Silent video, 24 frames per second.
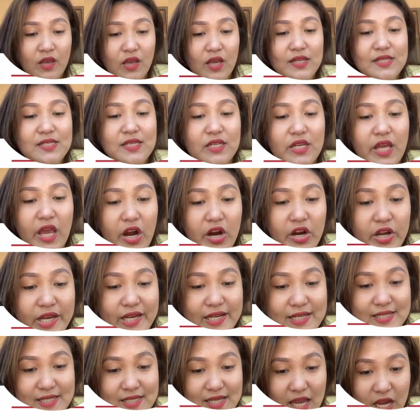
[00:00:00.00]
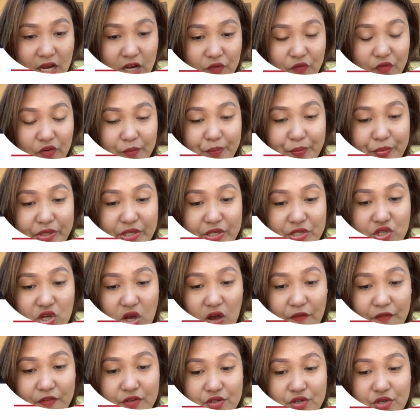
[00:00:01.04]
it's an area assigned for police
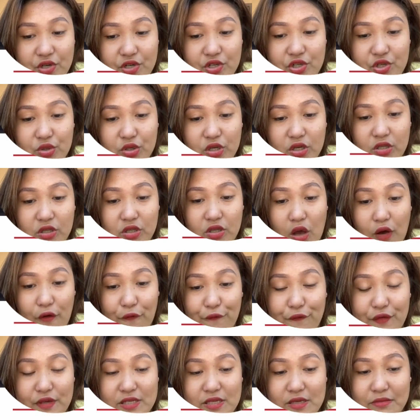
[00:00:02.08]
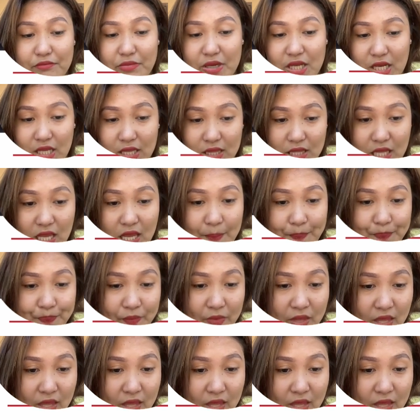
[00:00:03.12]
officer to conduct visibility.